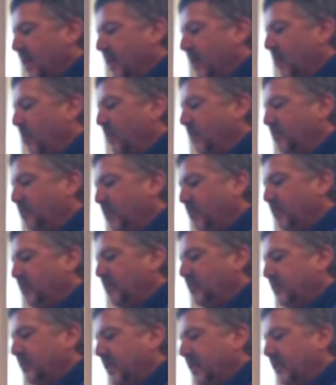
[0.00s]
Well, what would
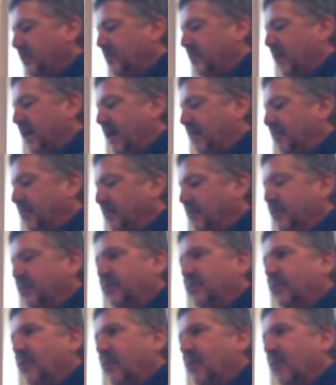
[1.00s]
you say is your average
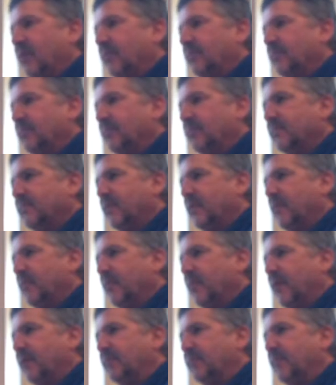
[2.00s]
used car sale
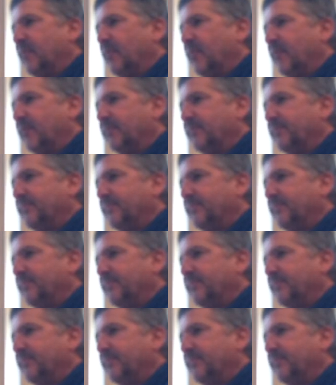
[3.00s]
price point?